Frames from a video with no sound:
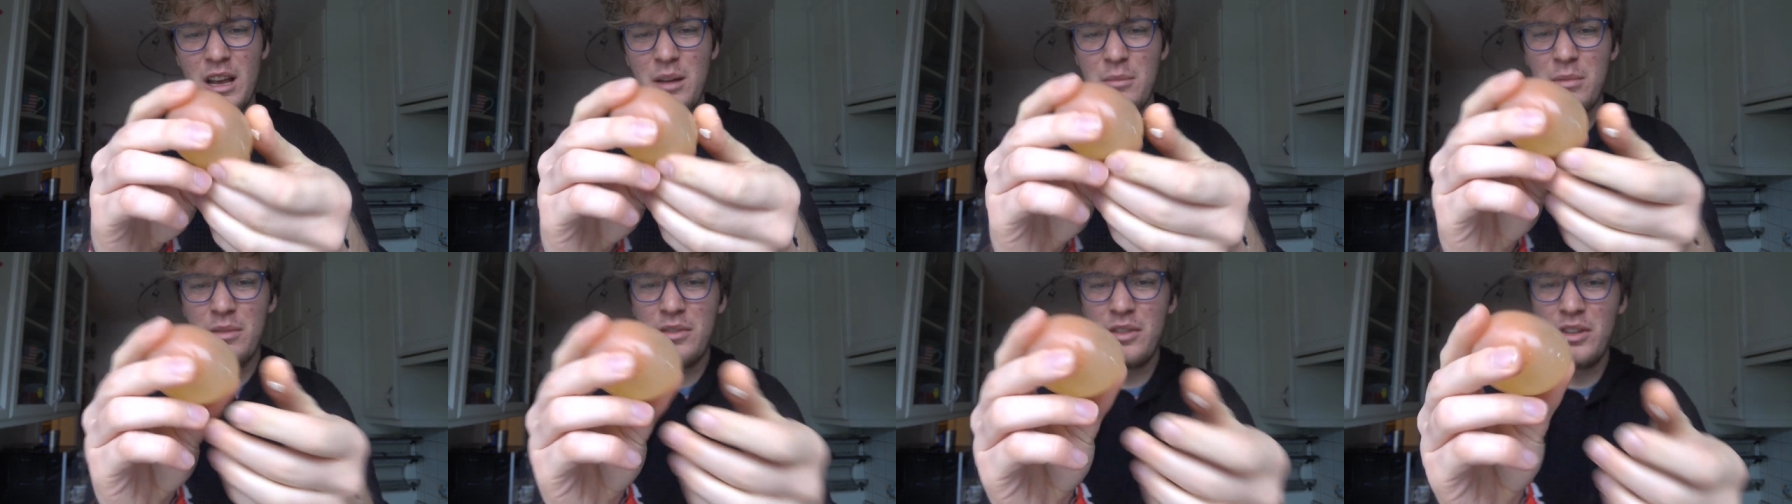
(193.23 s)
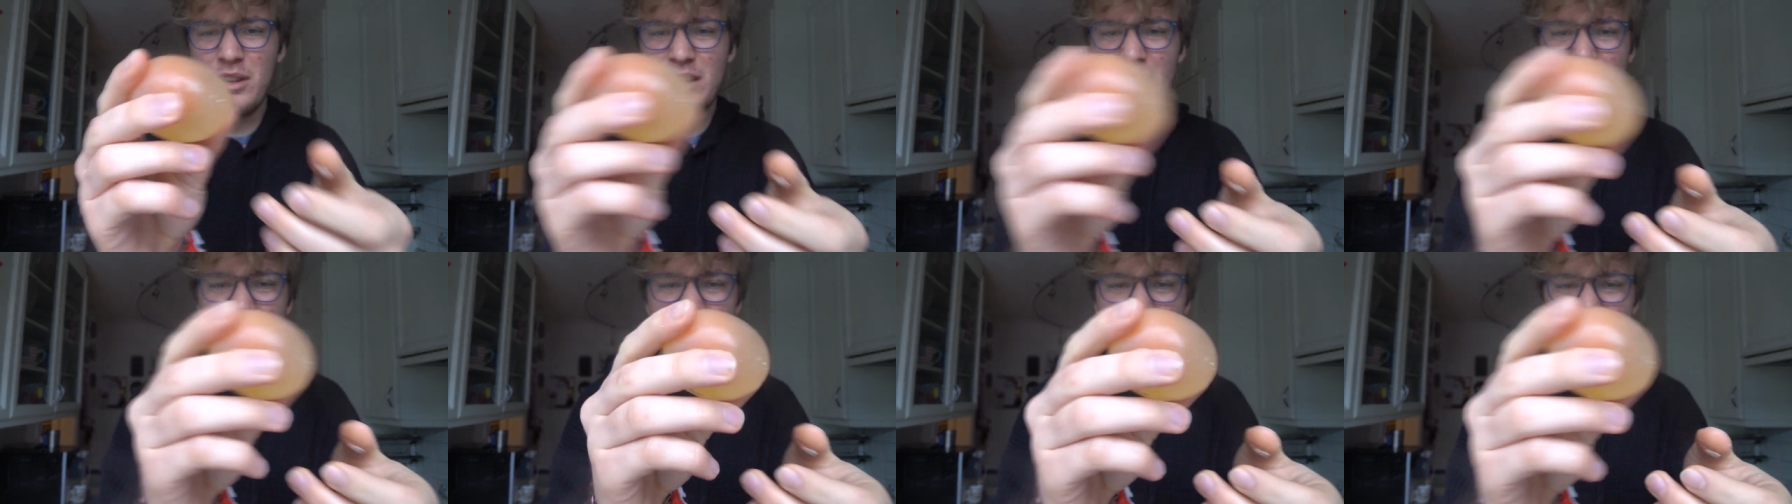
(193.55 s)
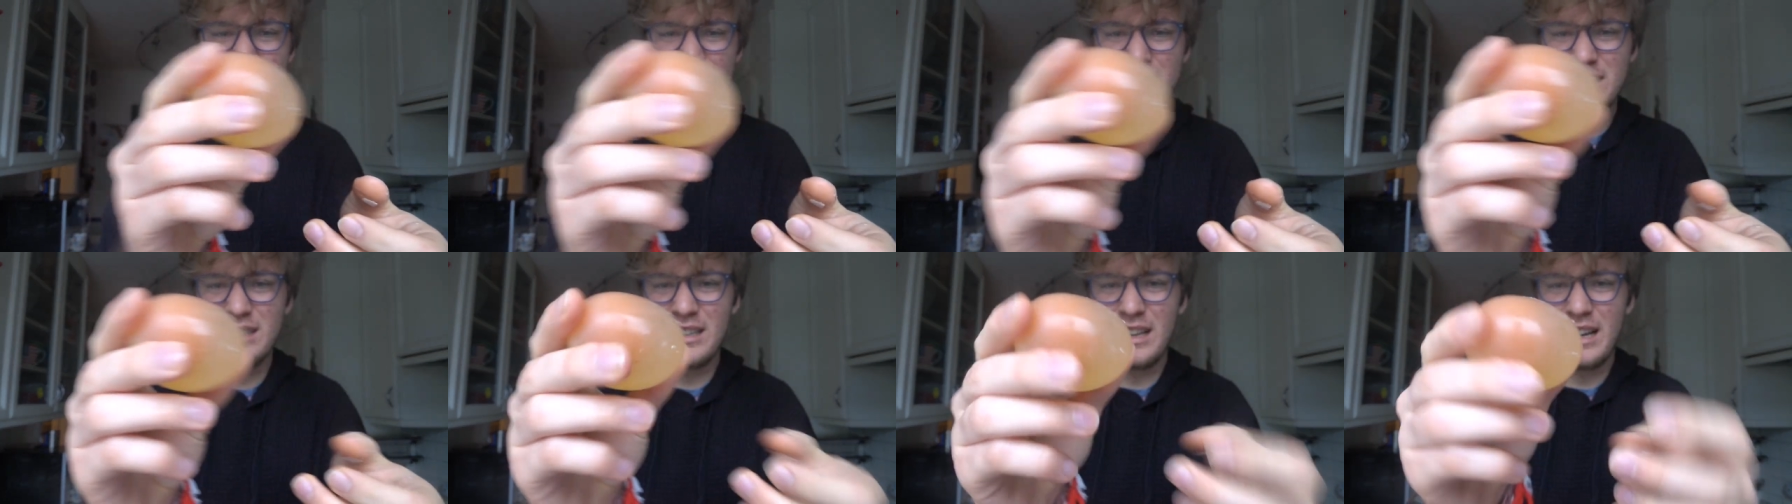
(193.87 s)
but if you look in the
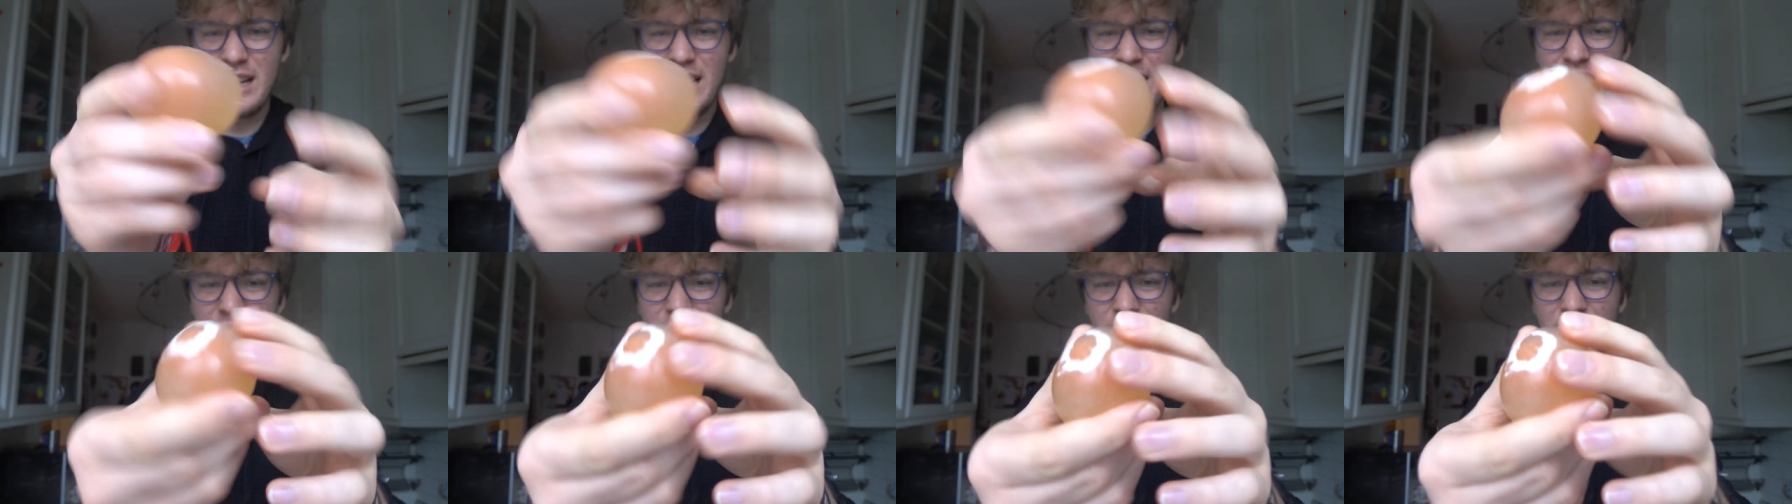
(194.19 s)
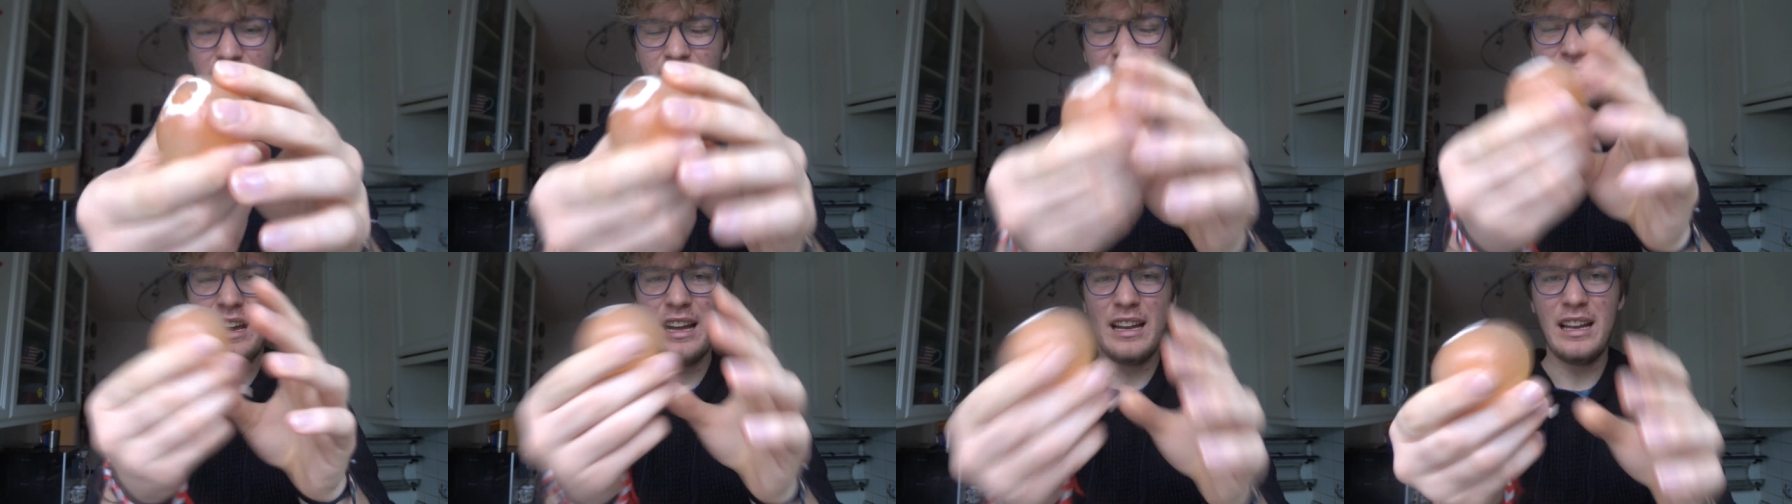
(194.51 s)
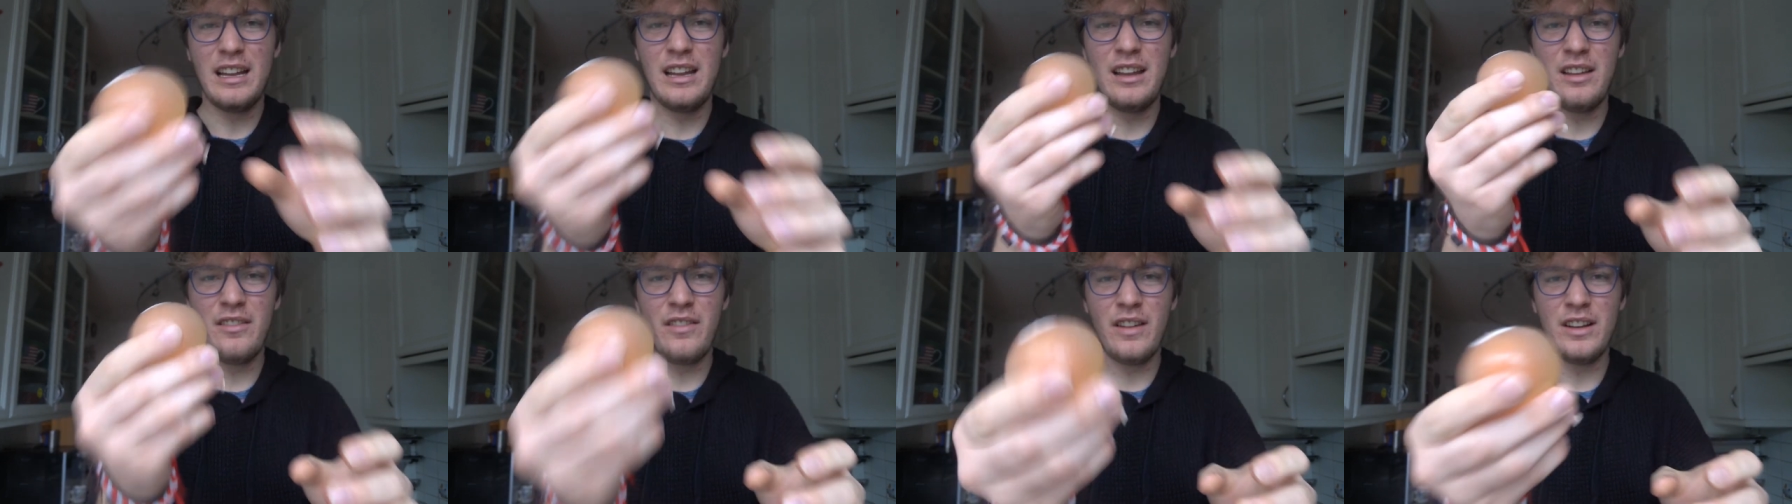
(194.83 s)
inside,
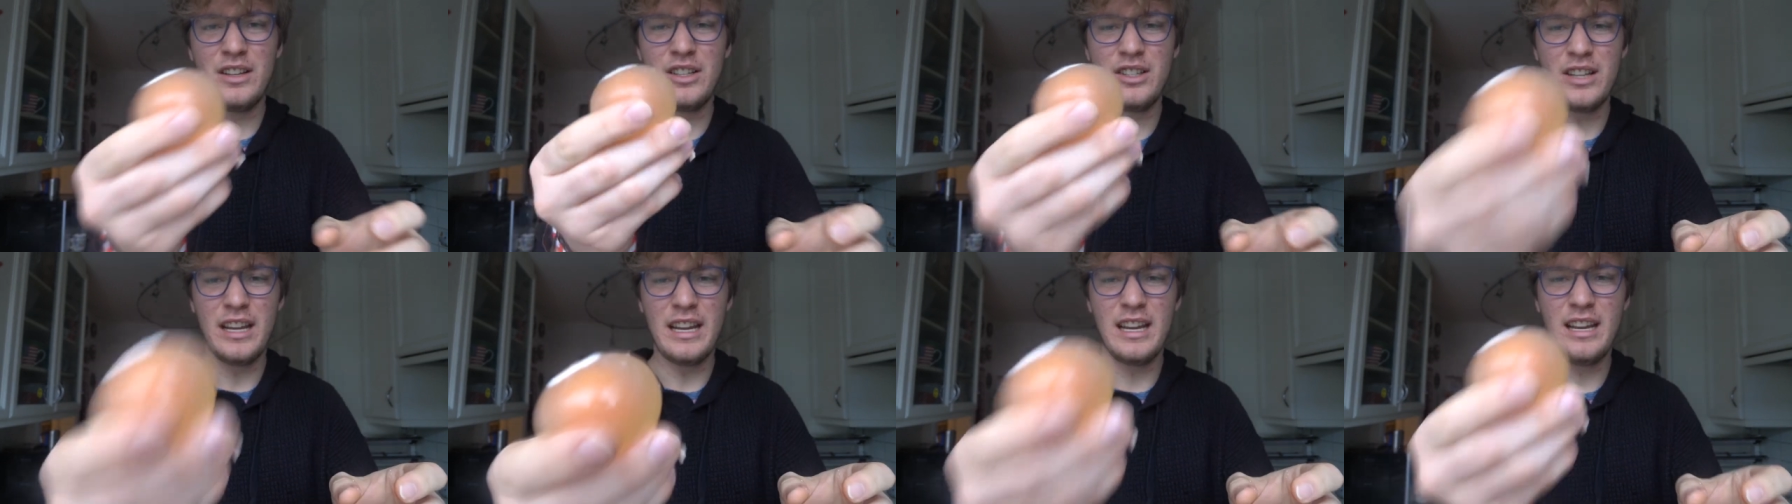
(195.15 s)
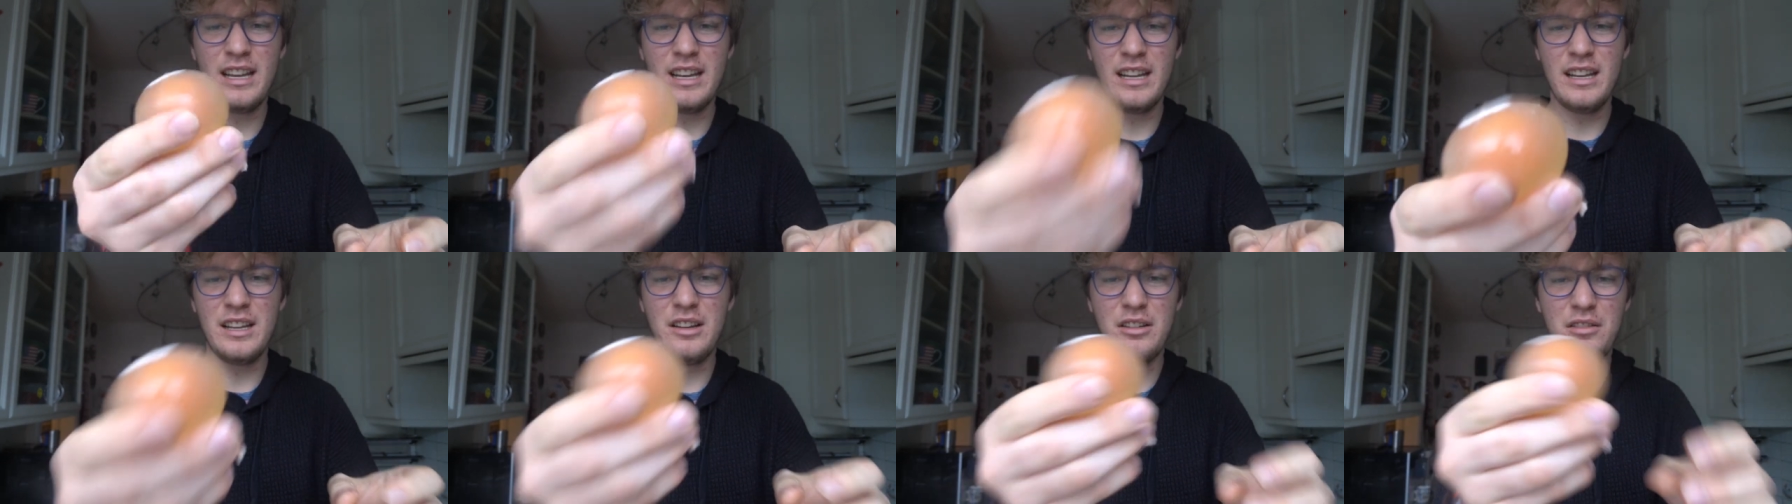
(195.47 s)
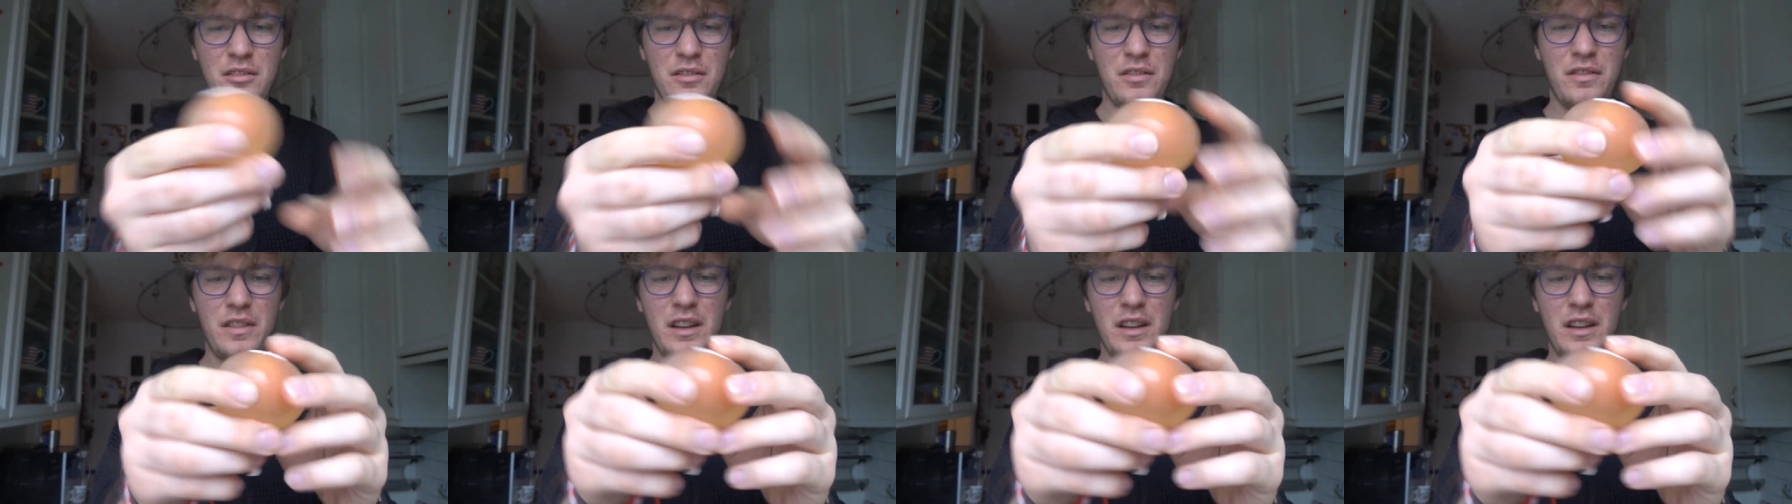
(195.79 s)
and if I shake it, you can